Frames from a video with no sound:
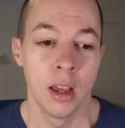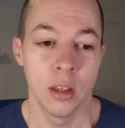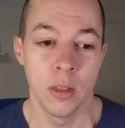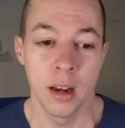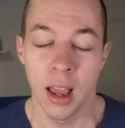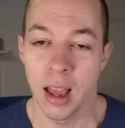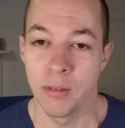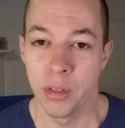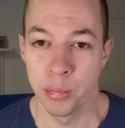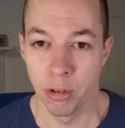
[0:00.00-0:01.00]
You then
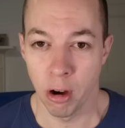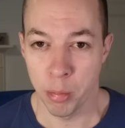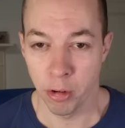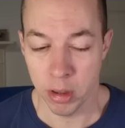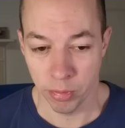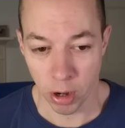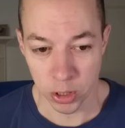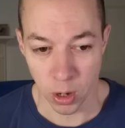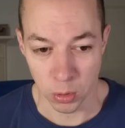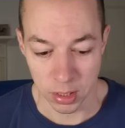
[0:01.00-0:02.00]
have the primary
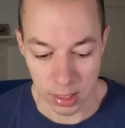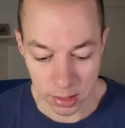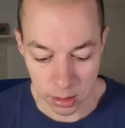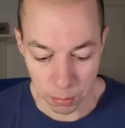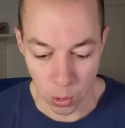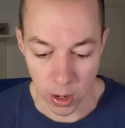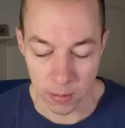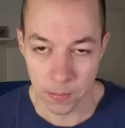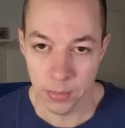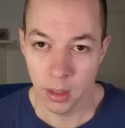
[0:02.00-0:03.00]
threshold, and this is the
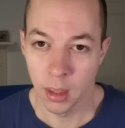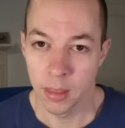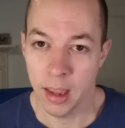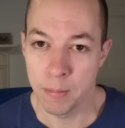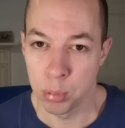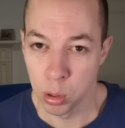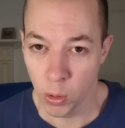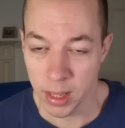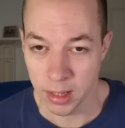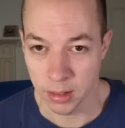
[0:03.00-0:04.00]
point that
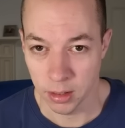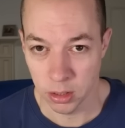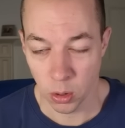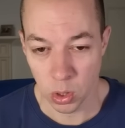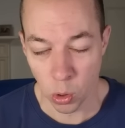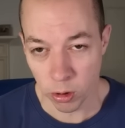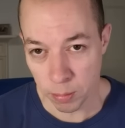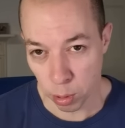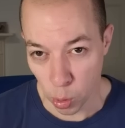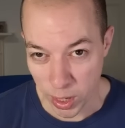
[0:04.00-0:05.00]
employees, so you're an
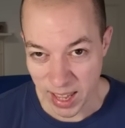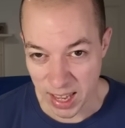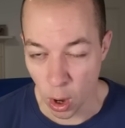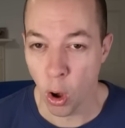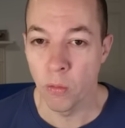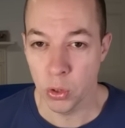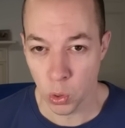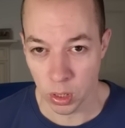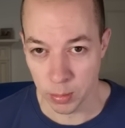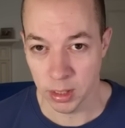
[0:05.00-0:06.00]
employee of
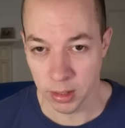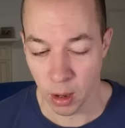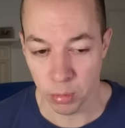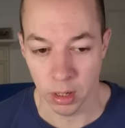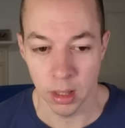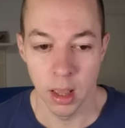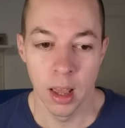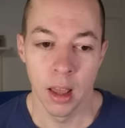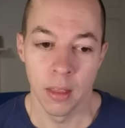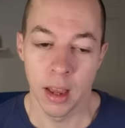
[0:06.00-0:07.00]
your limited company,
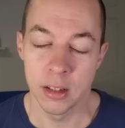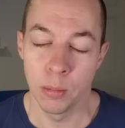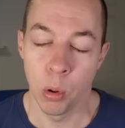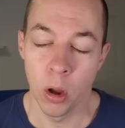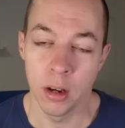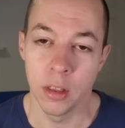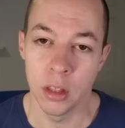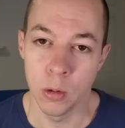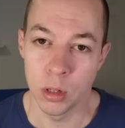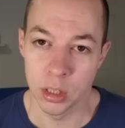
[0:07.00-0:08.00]
that is the point that
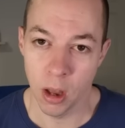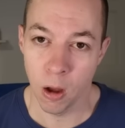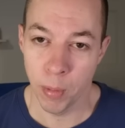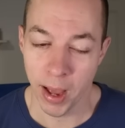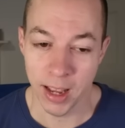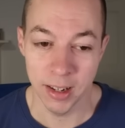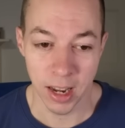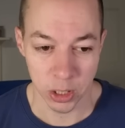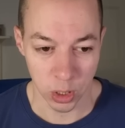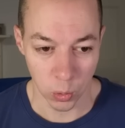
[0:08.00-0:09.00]
you would start paying
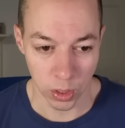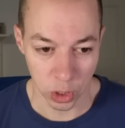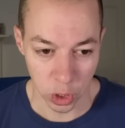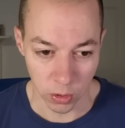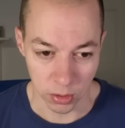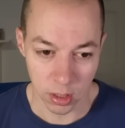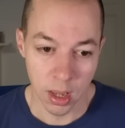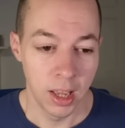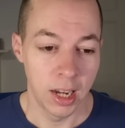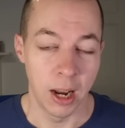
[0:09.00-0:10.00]
national insurance.
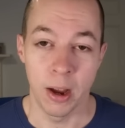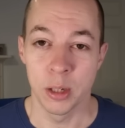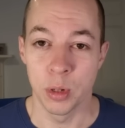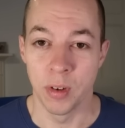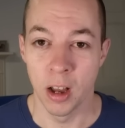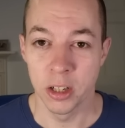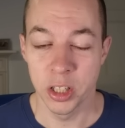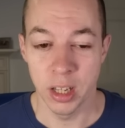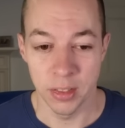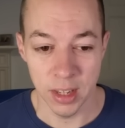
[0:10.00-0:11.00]
Now, as with
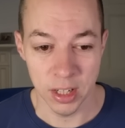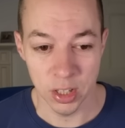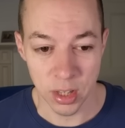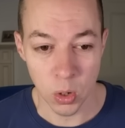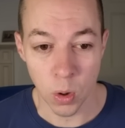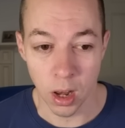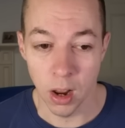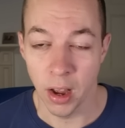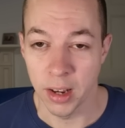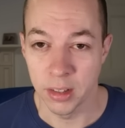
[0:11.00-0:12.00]
last year, this still
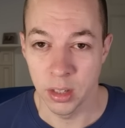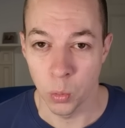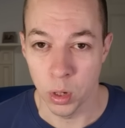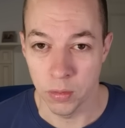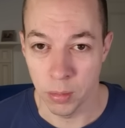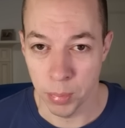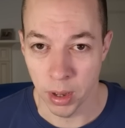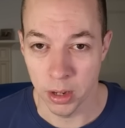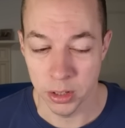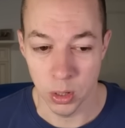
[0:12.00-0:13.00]
aligns with the
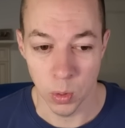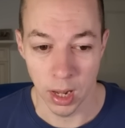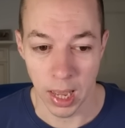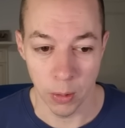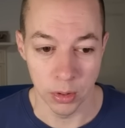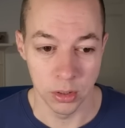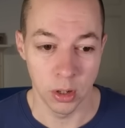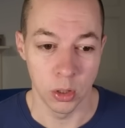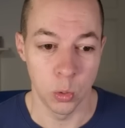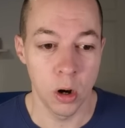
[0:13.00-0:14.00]
personal allowance.
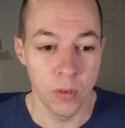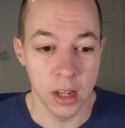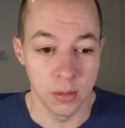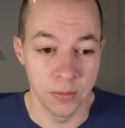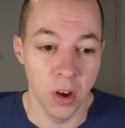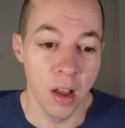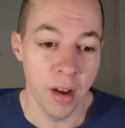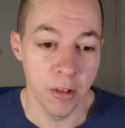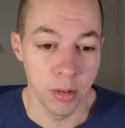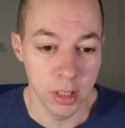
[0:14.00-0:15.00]
So
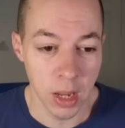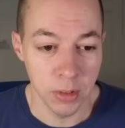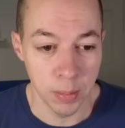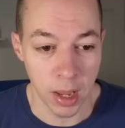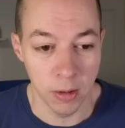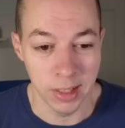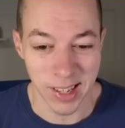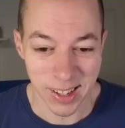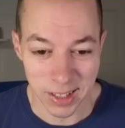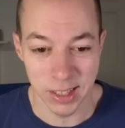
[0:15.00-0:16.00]
£12,570,
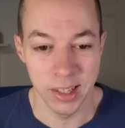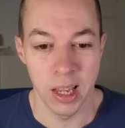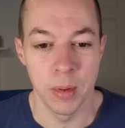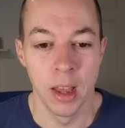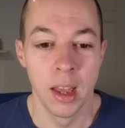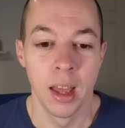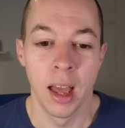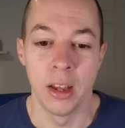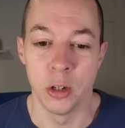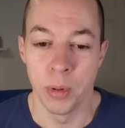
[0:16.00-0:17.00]
exactly the same
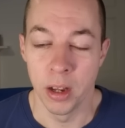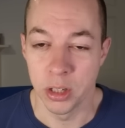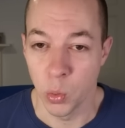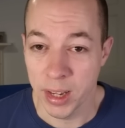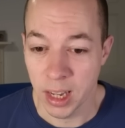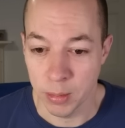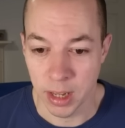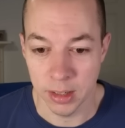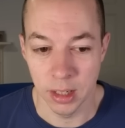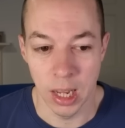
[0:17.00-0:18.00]
as your personal income
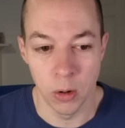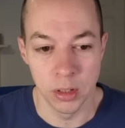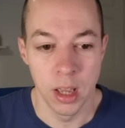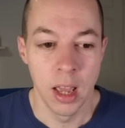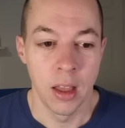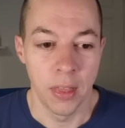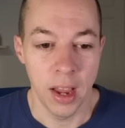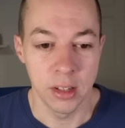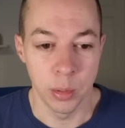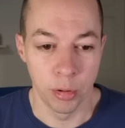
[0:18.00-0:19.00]
tax allowance.
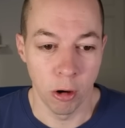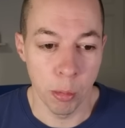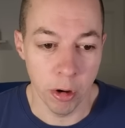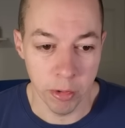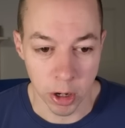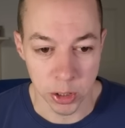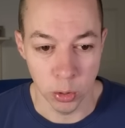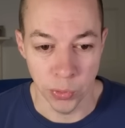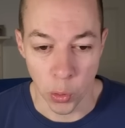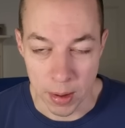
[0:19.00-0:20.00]
That is the primary
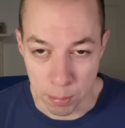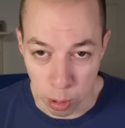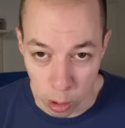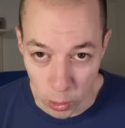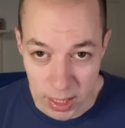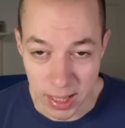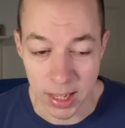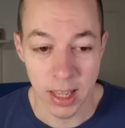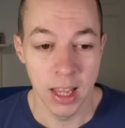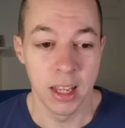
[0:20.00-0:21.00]
threshold for
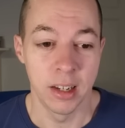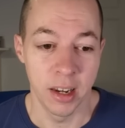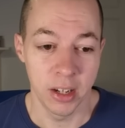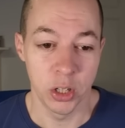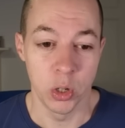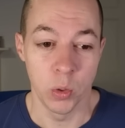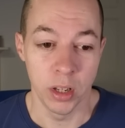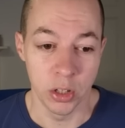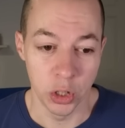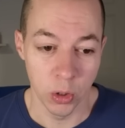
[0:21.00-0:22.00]
employee national
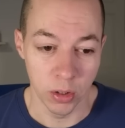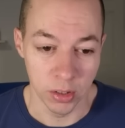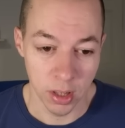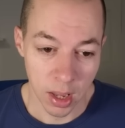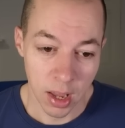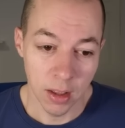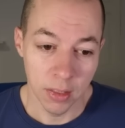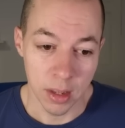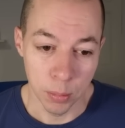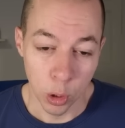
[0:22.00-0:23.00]
insurance.
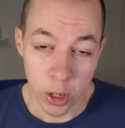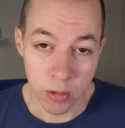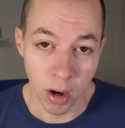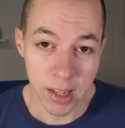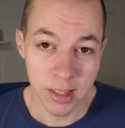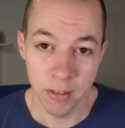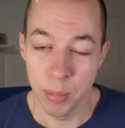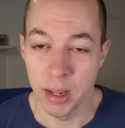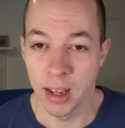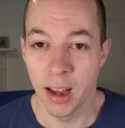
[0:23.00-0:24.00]
The employee rates have
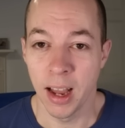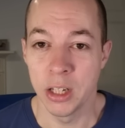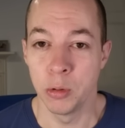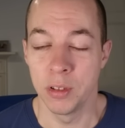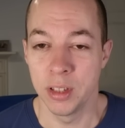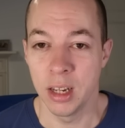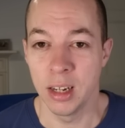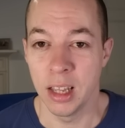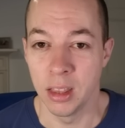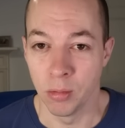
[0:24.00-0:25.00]
been cut, as you would have
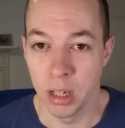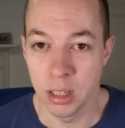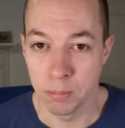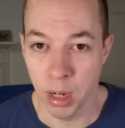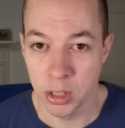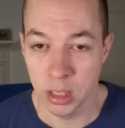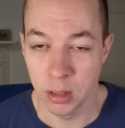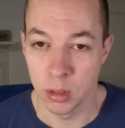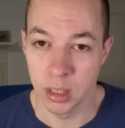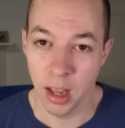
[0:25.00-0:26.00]
seen in the recent budgets.
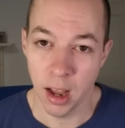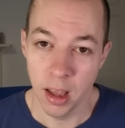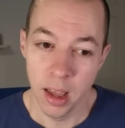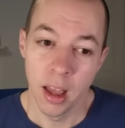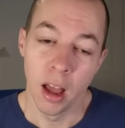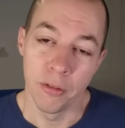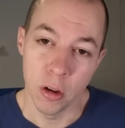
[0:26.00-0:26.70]
It was cut a